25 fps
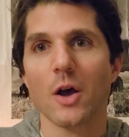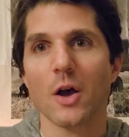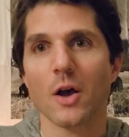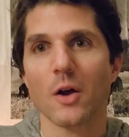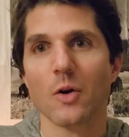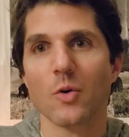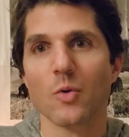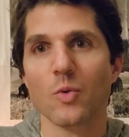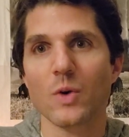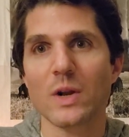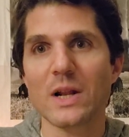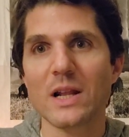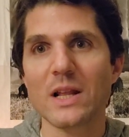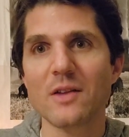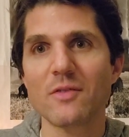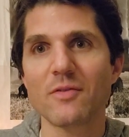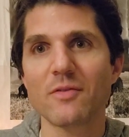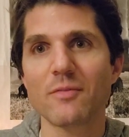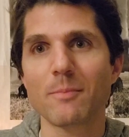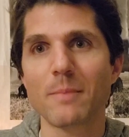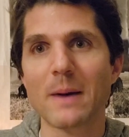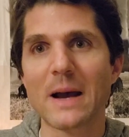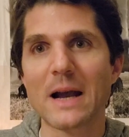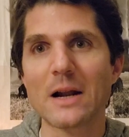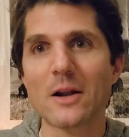relief
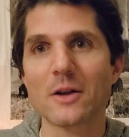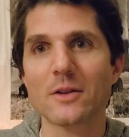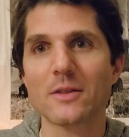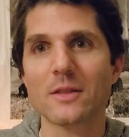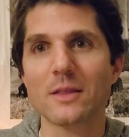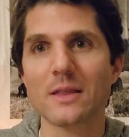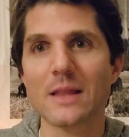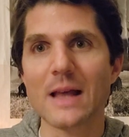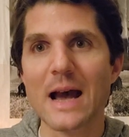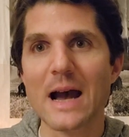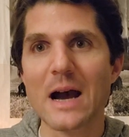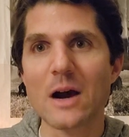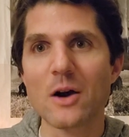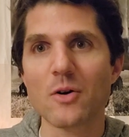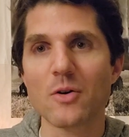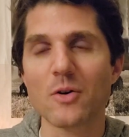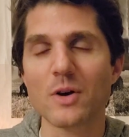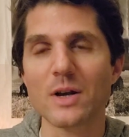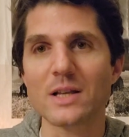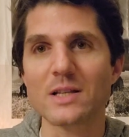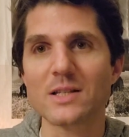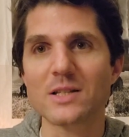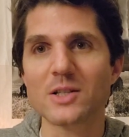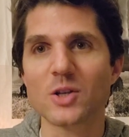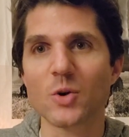pilot now
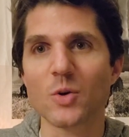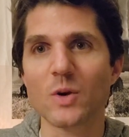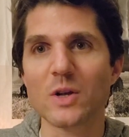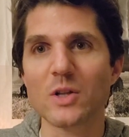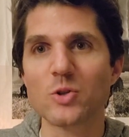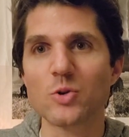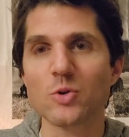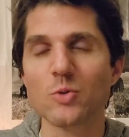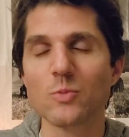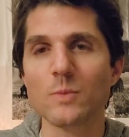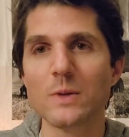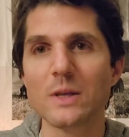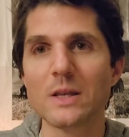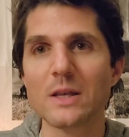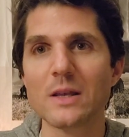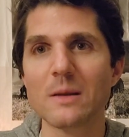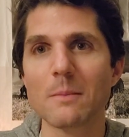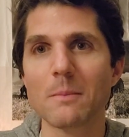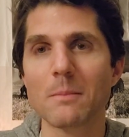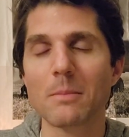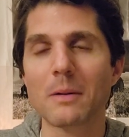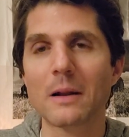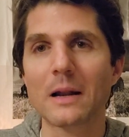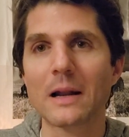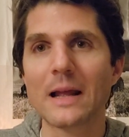is going to be
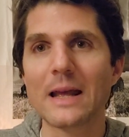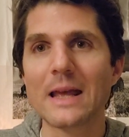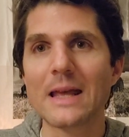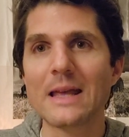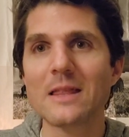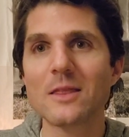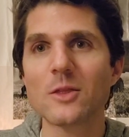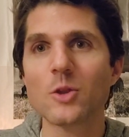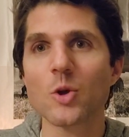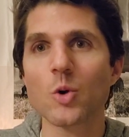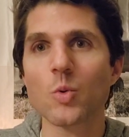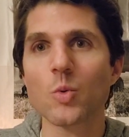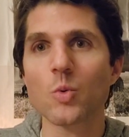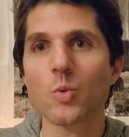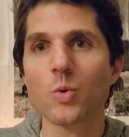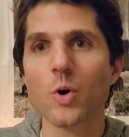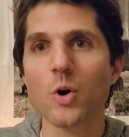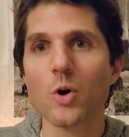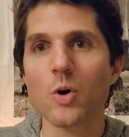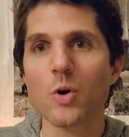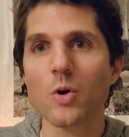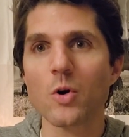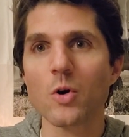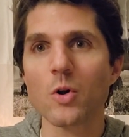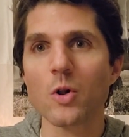playing the
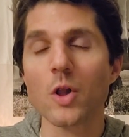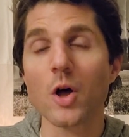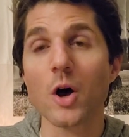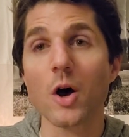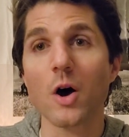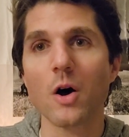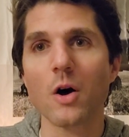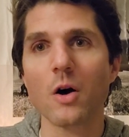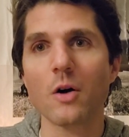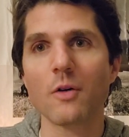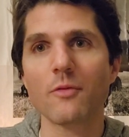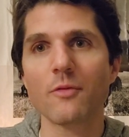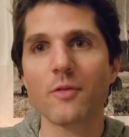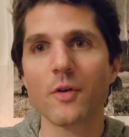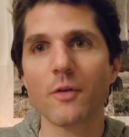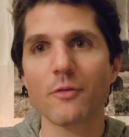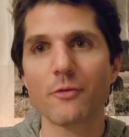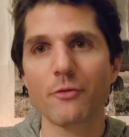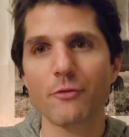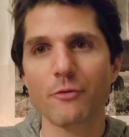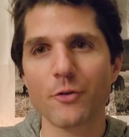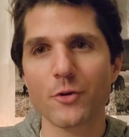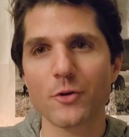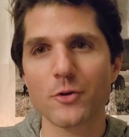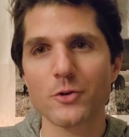role of
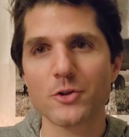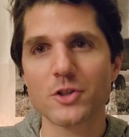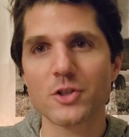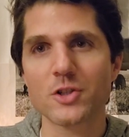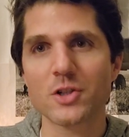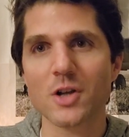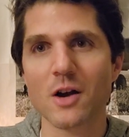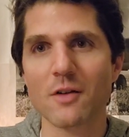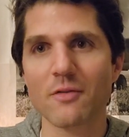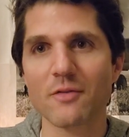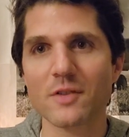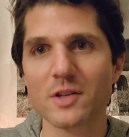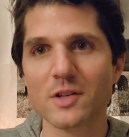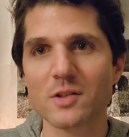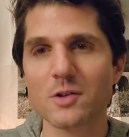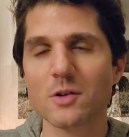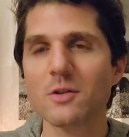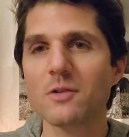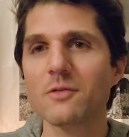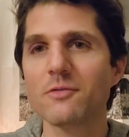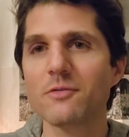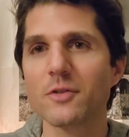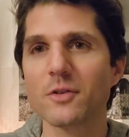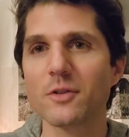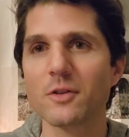first officer
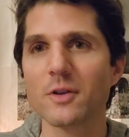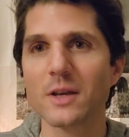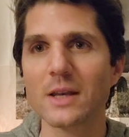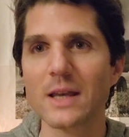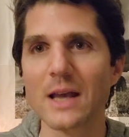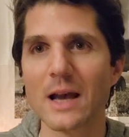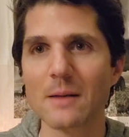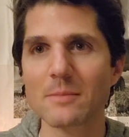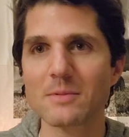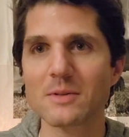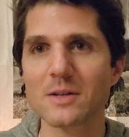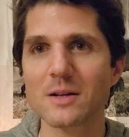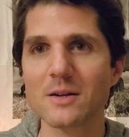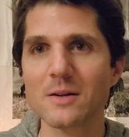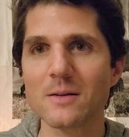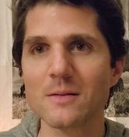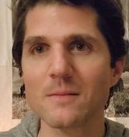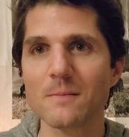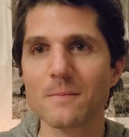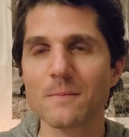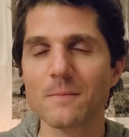for the captain,